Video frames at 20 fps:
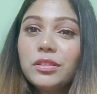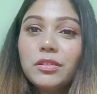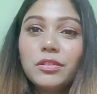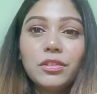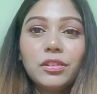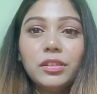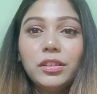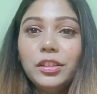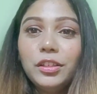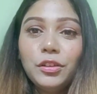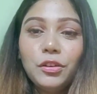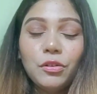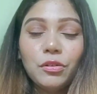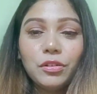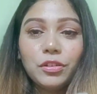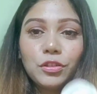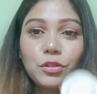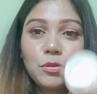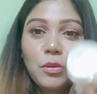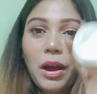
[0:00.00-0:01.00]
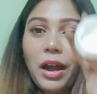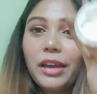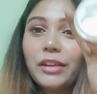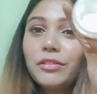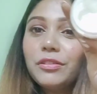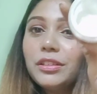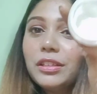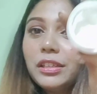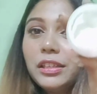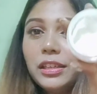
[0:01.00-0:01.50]
really good. So I
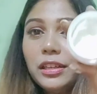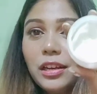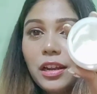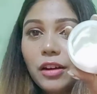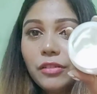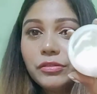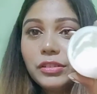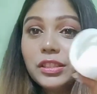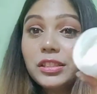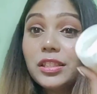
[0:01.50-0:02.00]
really love this.